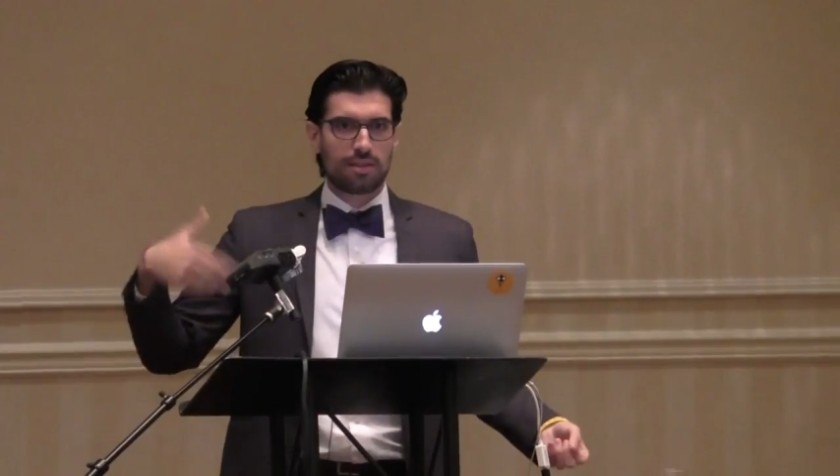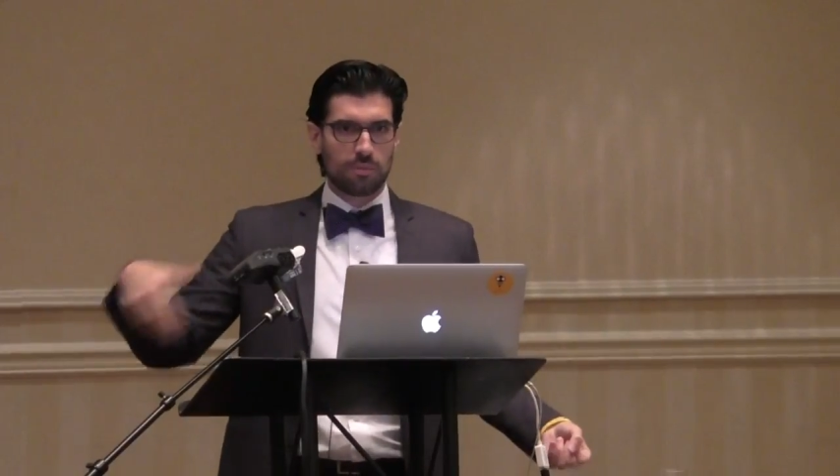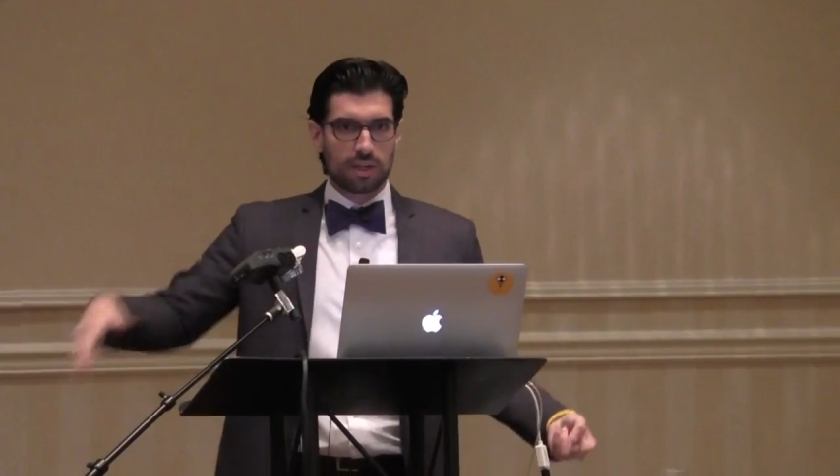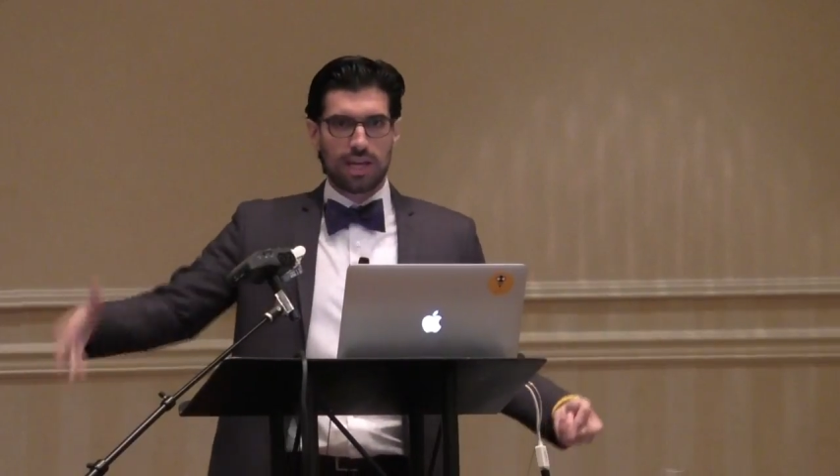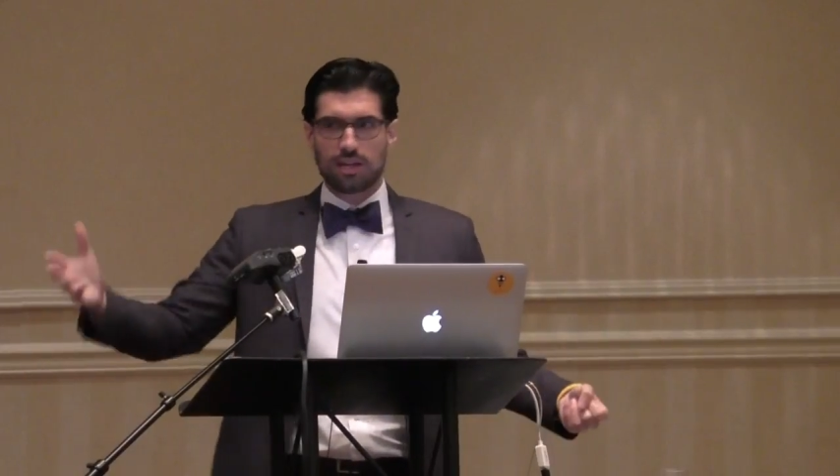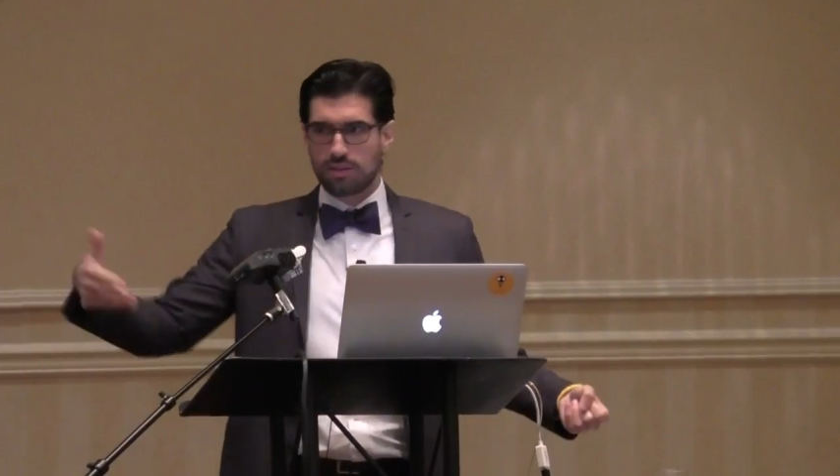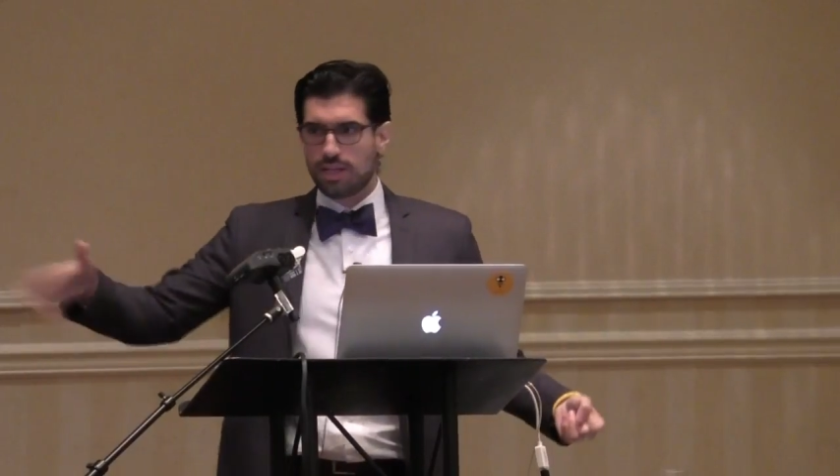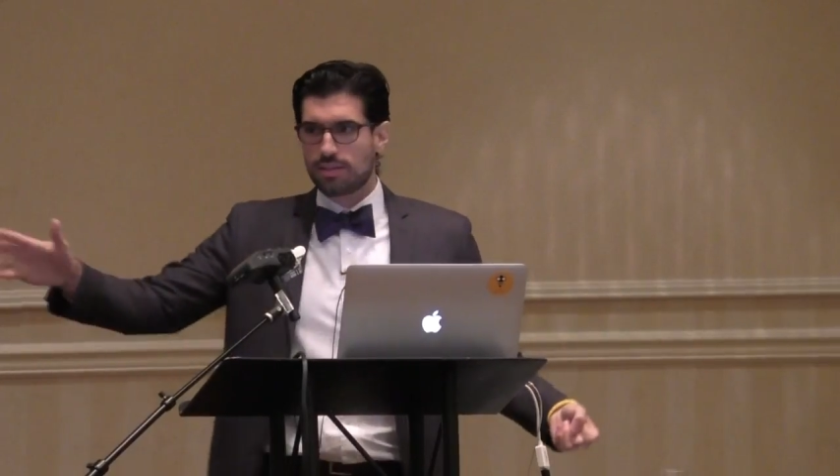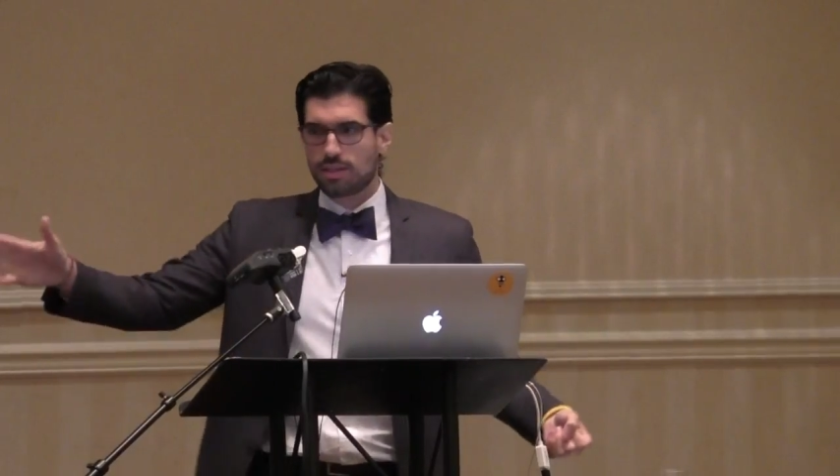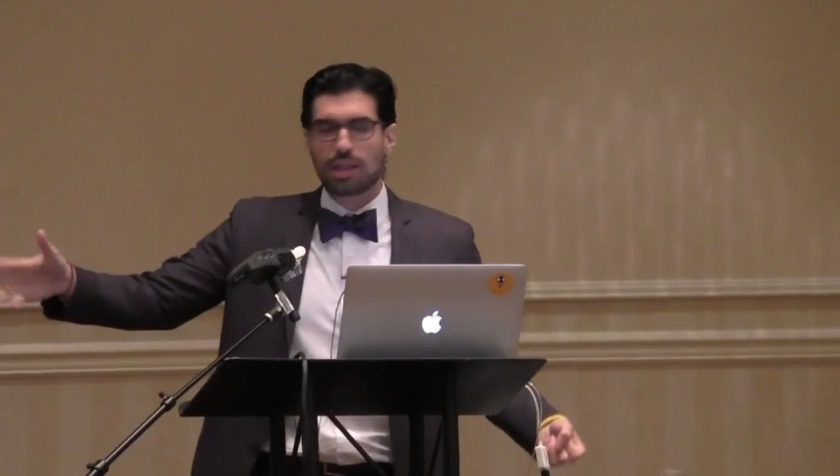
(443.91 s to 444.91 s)
and we're getting
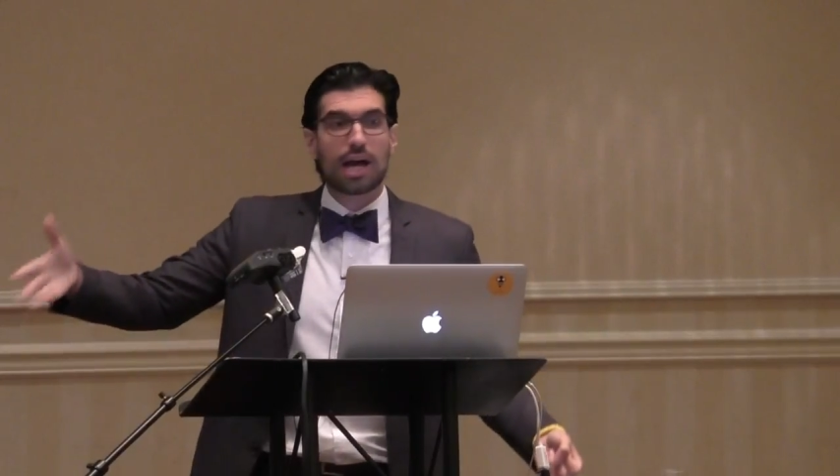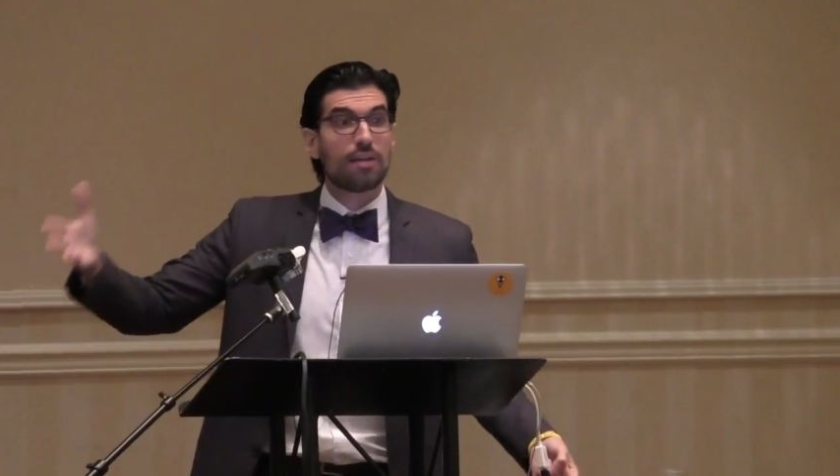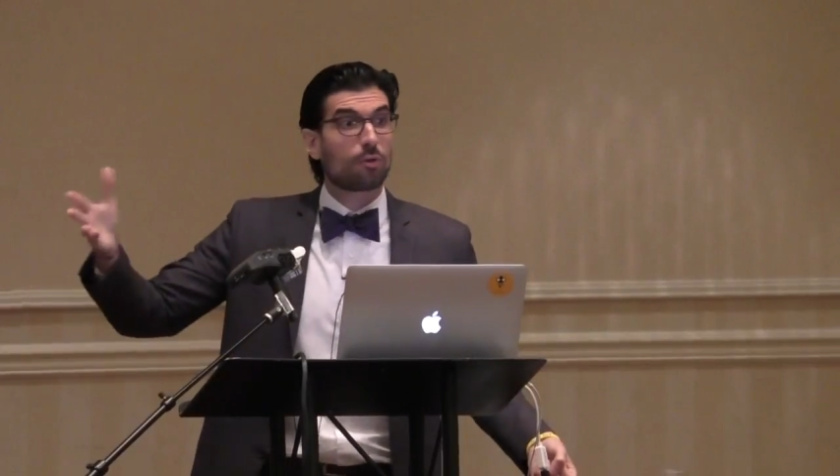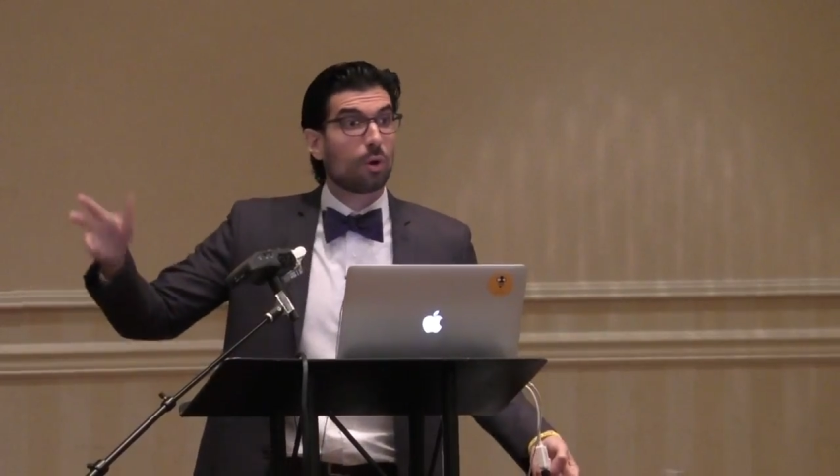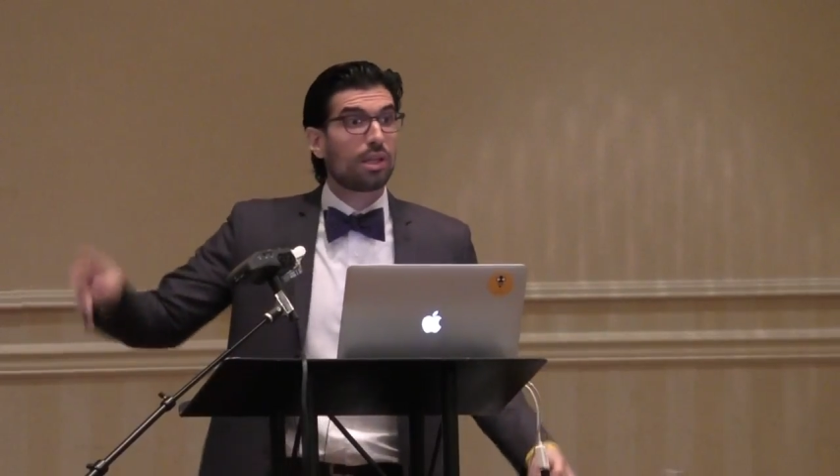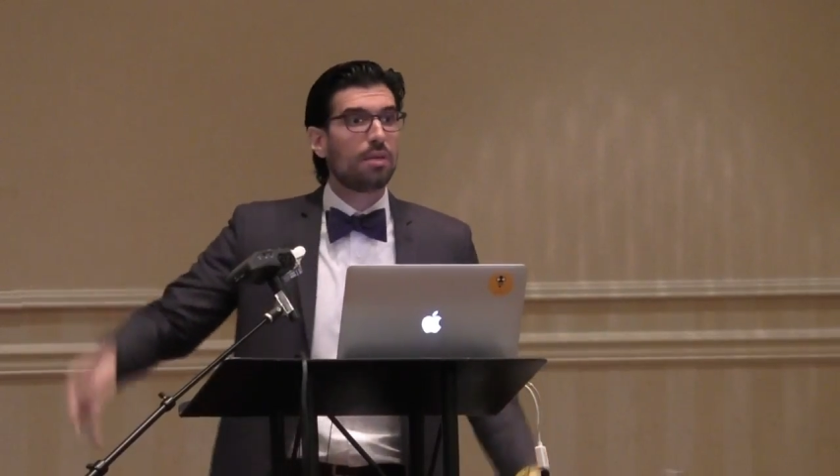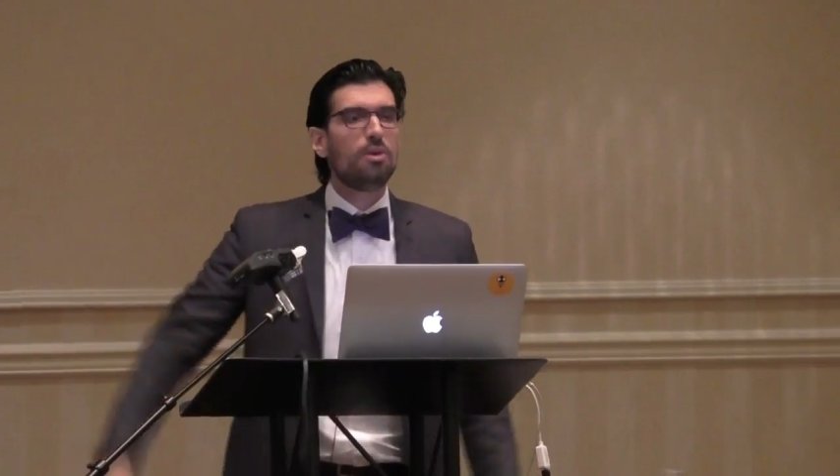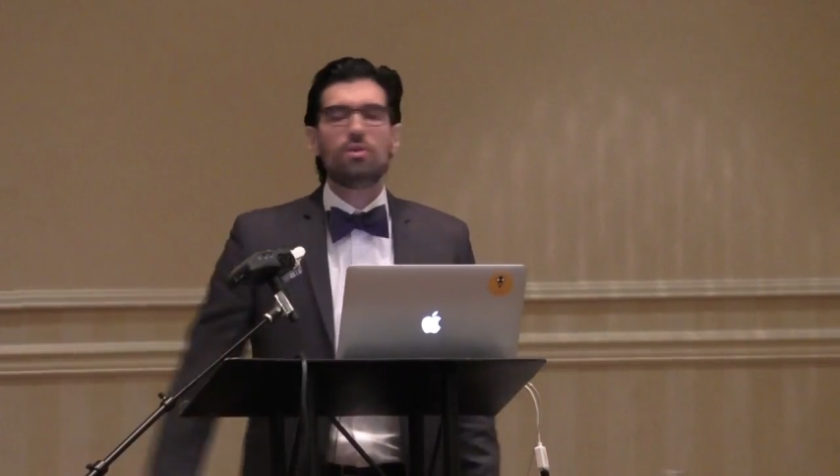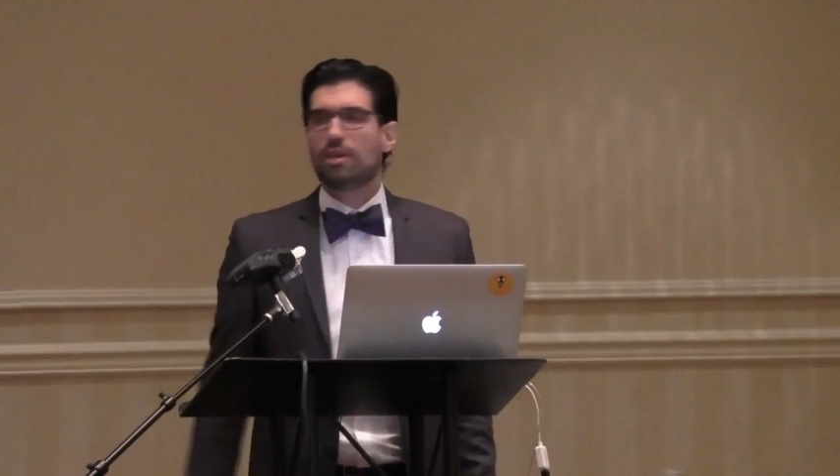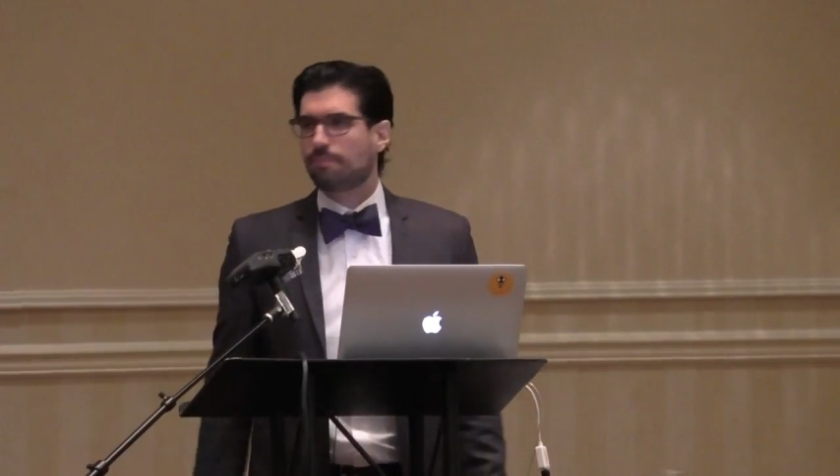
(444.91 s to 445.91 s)
into line for Holy
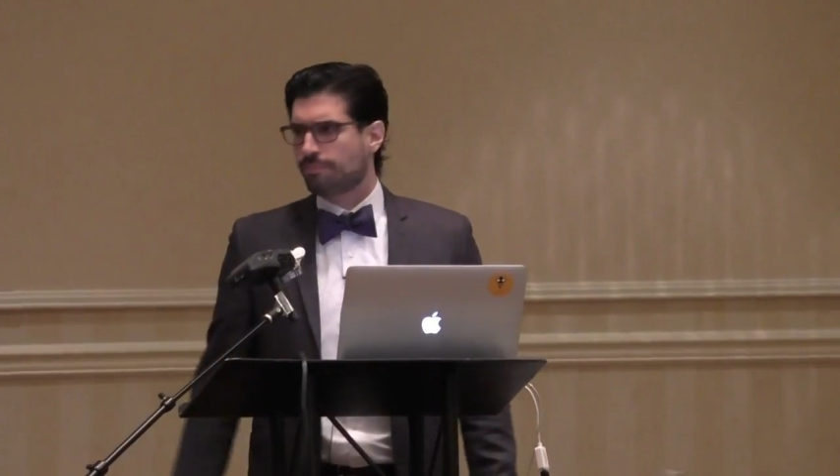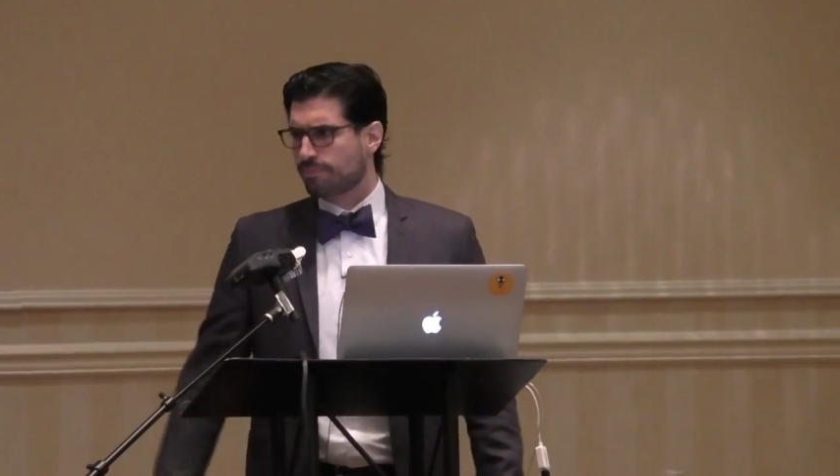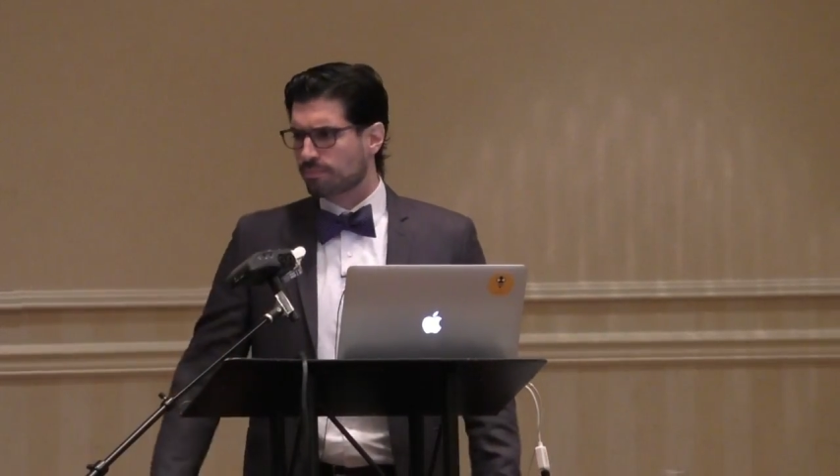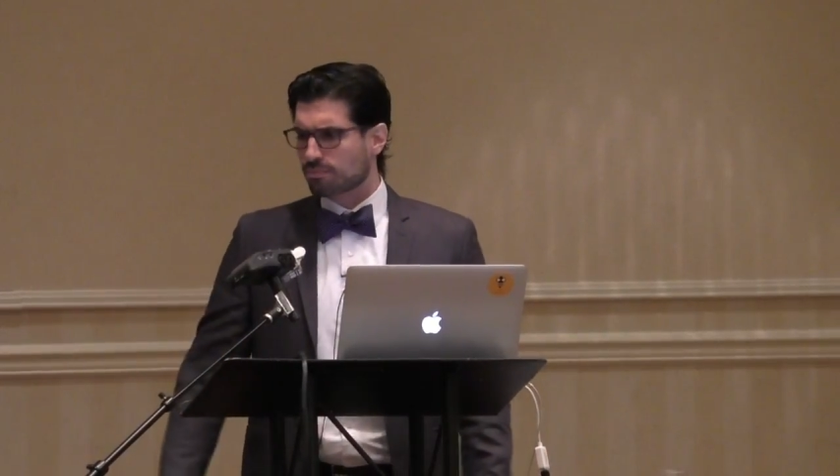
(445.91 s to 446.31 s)
Communion.